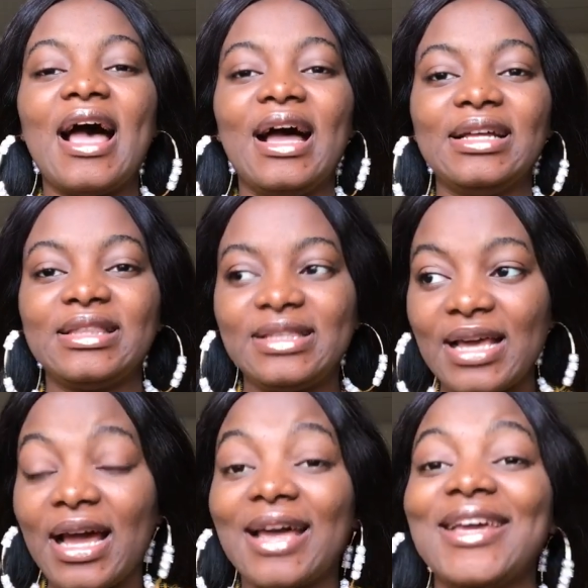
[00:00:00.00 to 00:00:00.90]
And
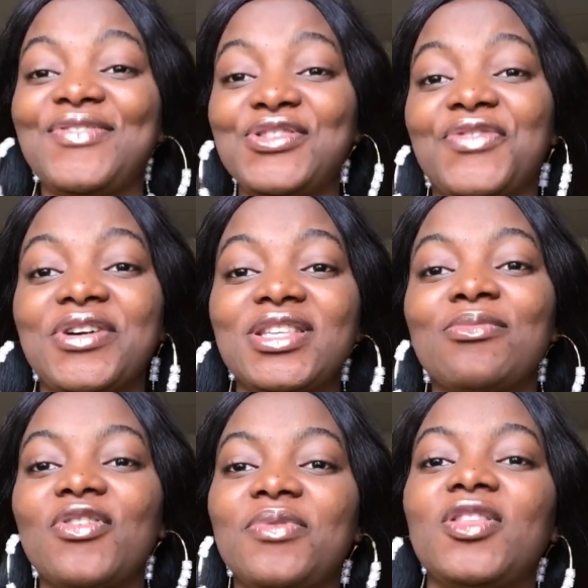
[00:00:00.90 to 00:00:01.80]
yeah, if this is your first time
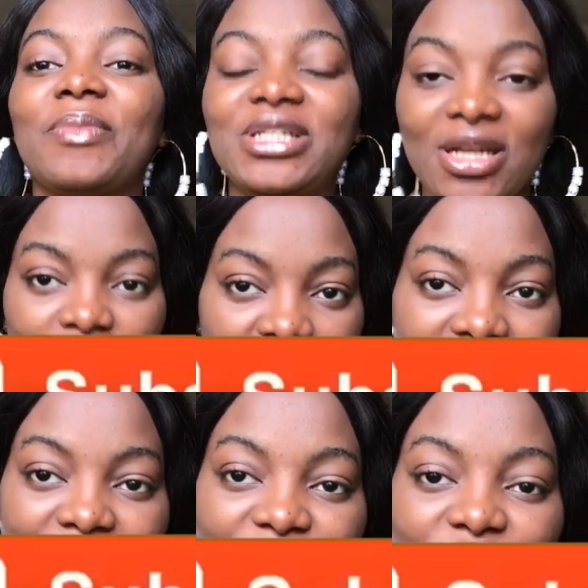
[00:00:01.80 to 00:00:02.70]
of being on my channel, please
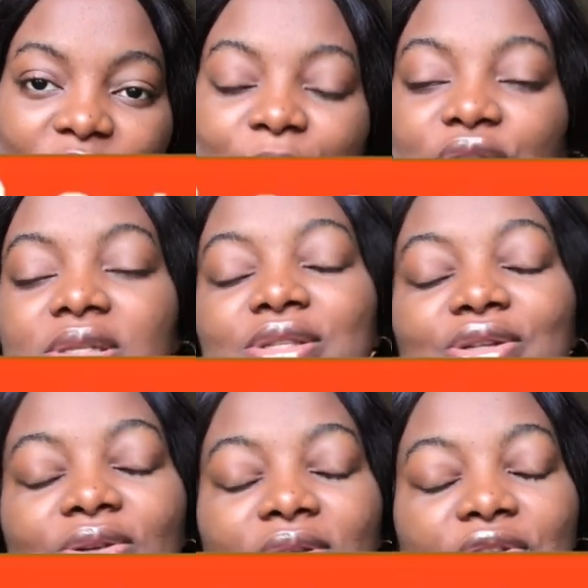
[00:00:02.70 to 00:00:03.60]
hit the subscribe button,
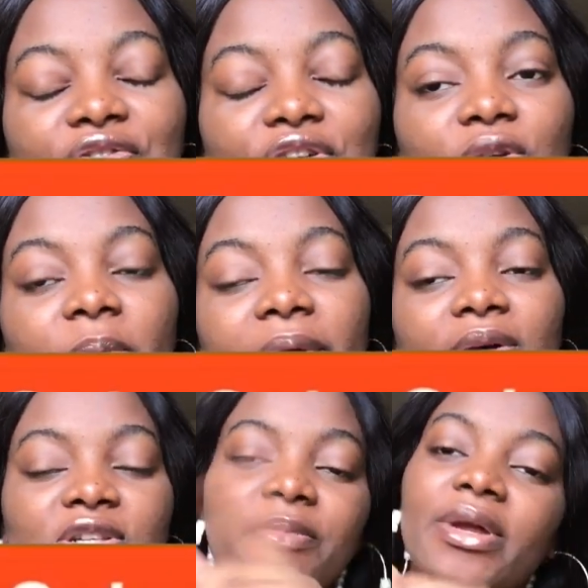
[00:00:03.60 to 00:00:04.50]
turn on the notification bell
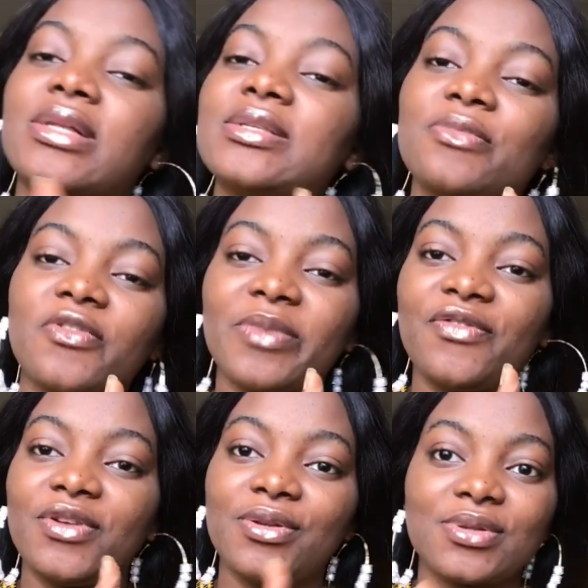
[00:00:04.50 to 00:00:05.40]
so you'll be getting more of my
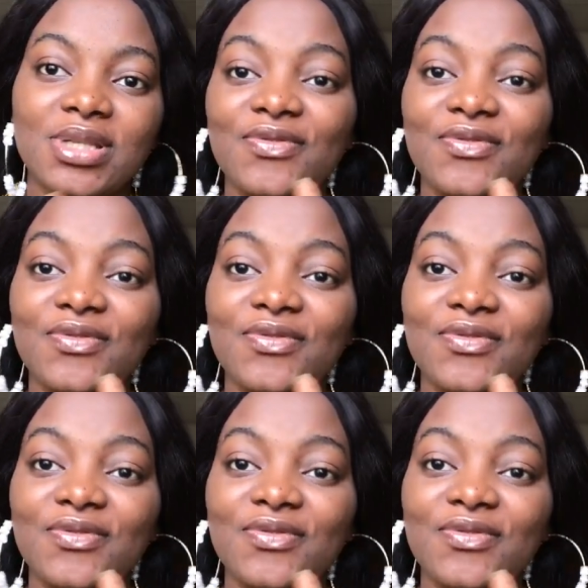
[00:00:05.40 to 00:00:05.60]
videos.